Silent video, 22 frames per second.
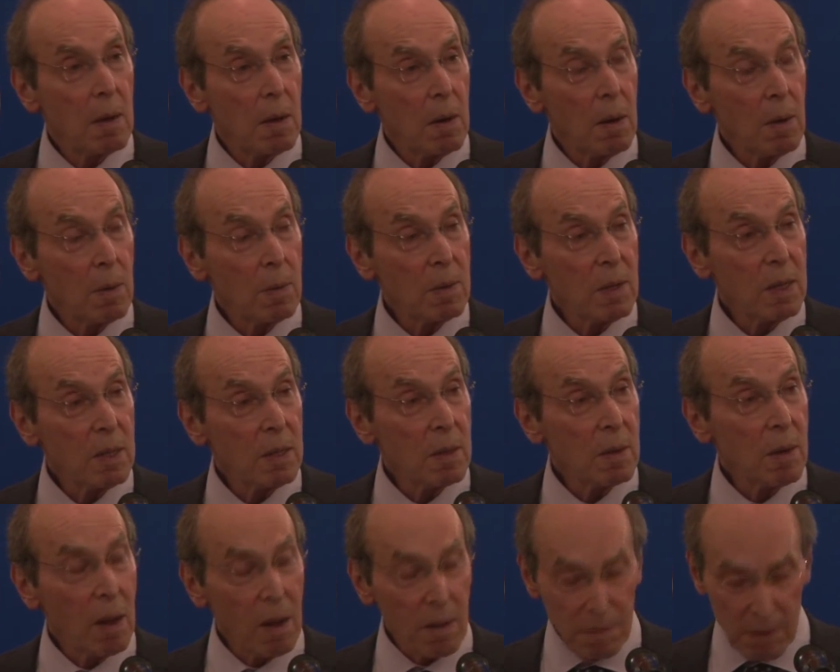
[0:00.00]
Only the
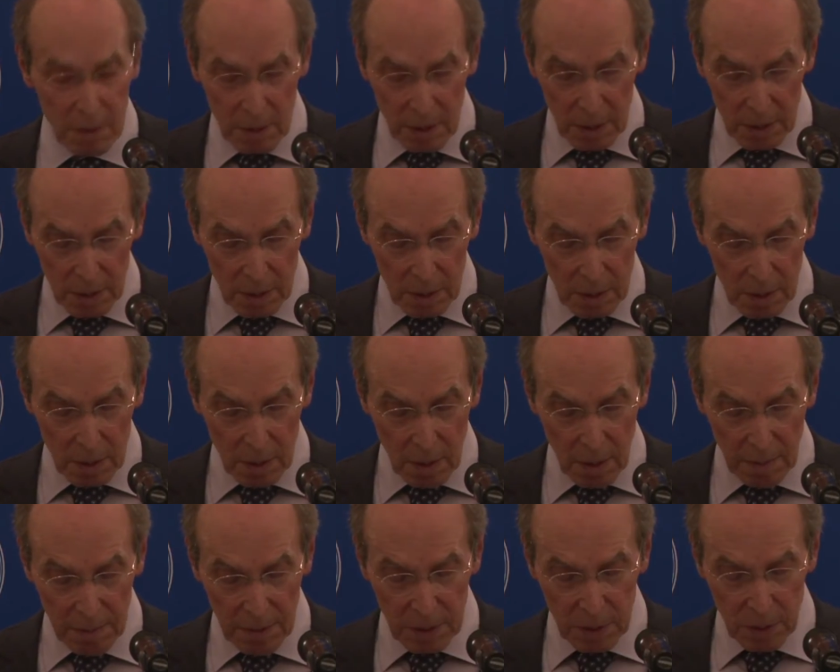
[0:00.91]
lawfulness
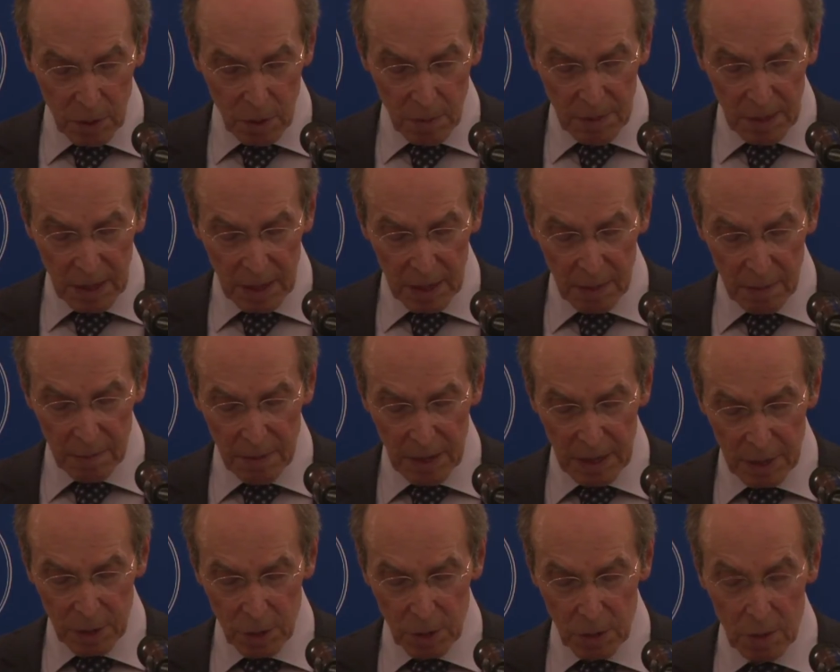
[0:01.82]
of the Soviet
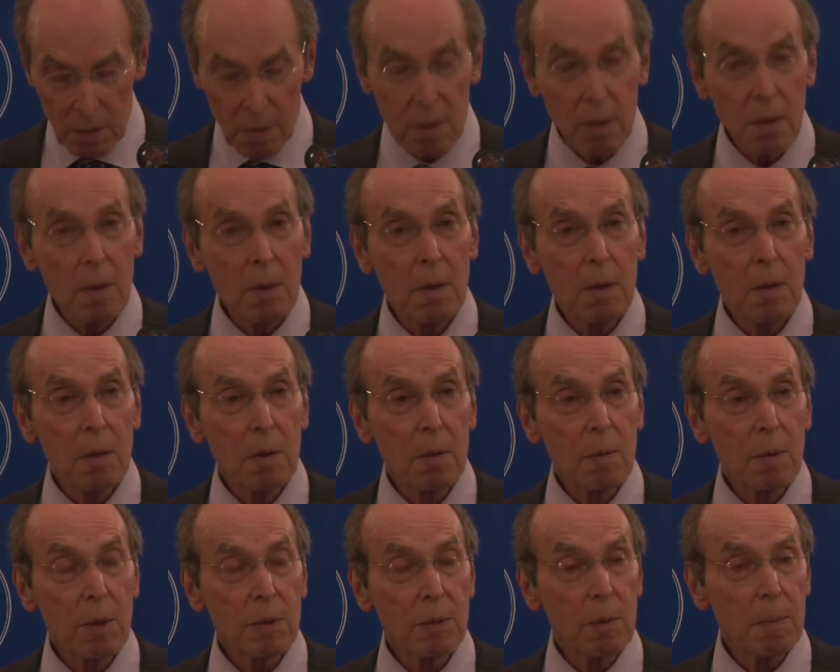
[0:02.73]
invasion
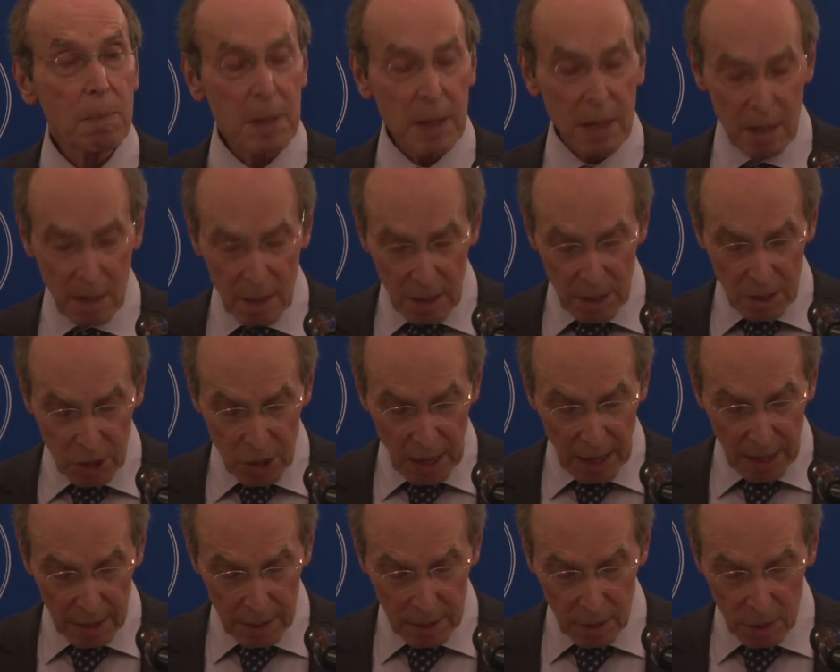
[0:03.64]
was repeatedly
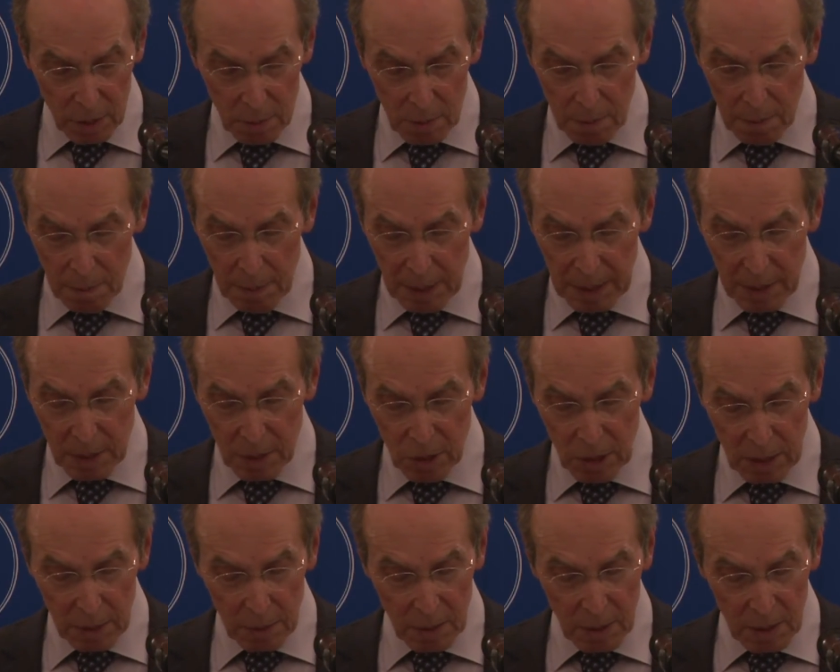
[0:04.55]
challenged by the
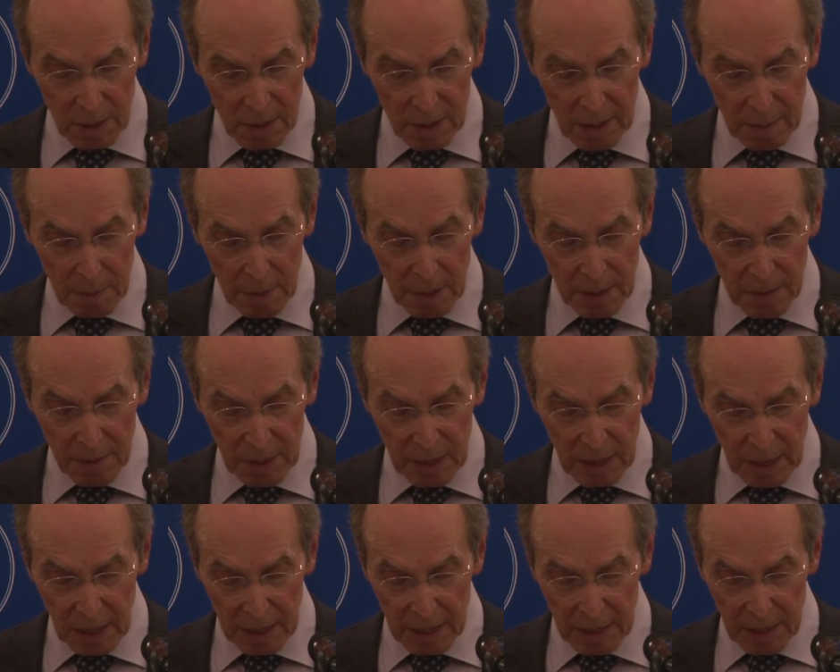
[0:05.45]
General Assembly of the
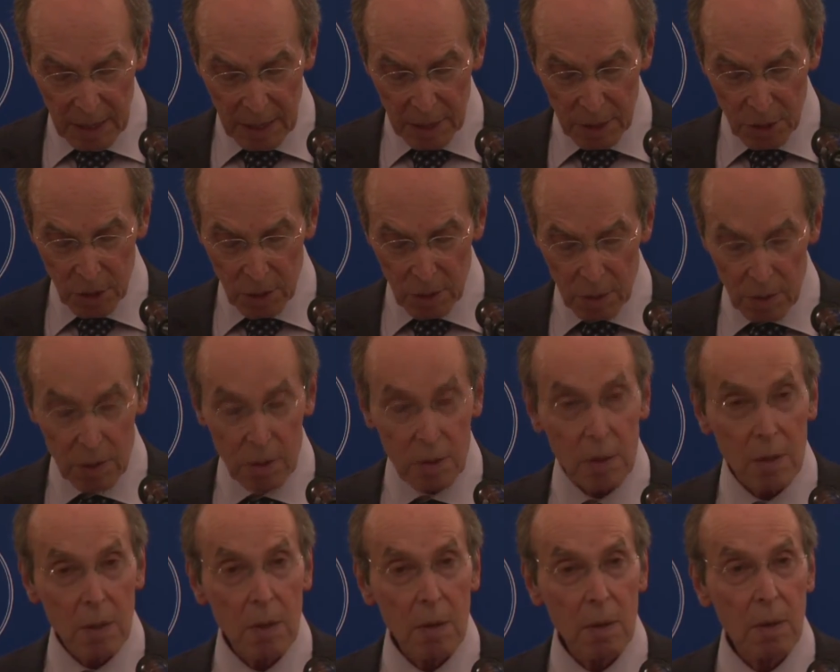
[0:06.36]
United Nations.
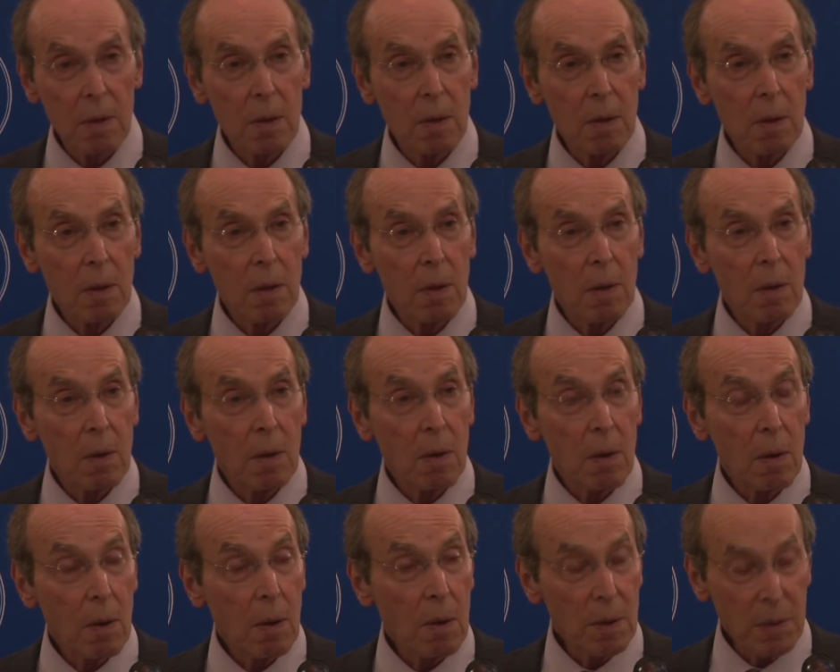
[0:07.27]

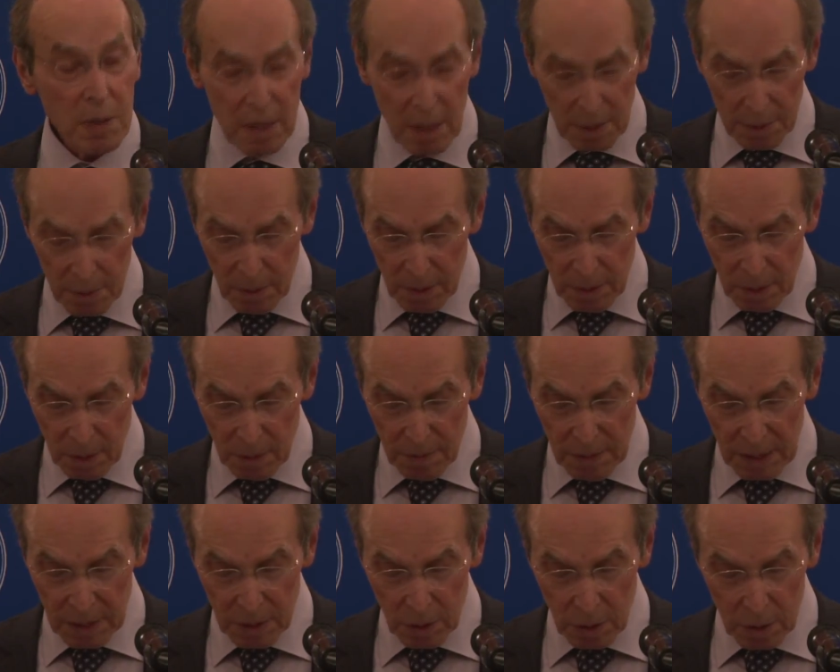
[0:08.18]
All the other
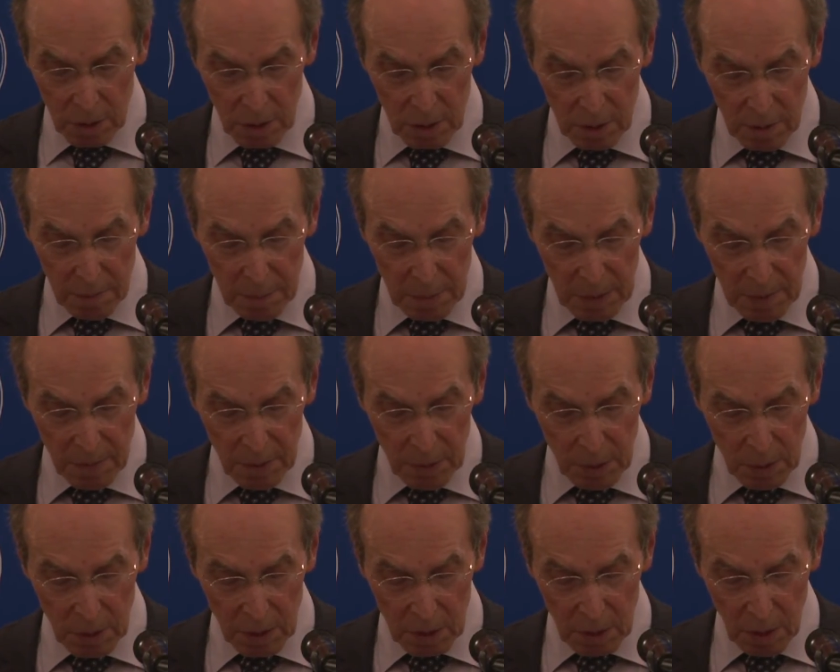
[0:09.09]
interventions have been
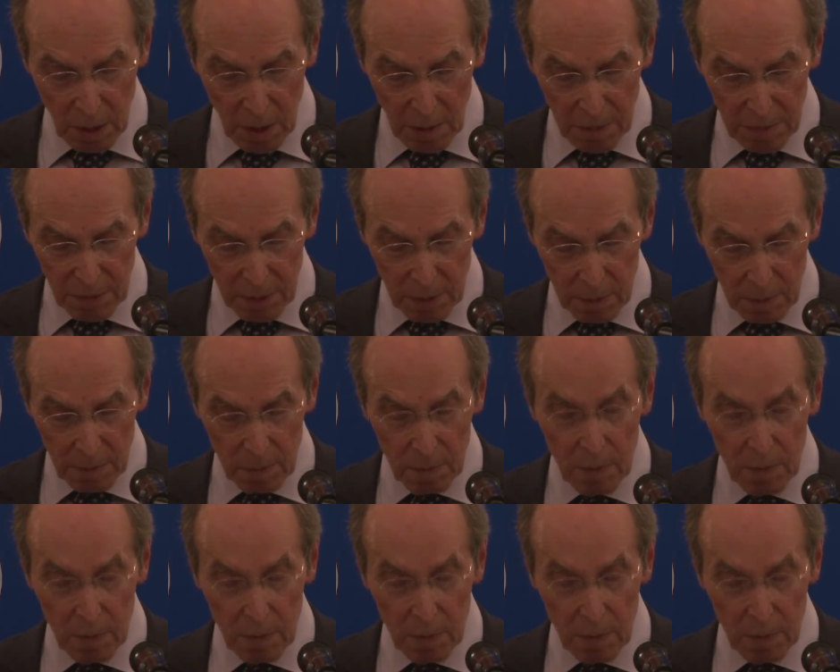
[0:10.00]
viewed as lawful.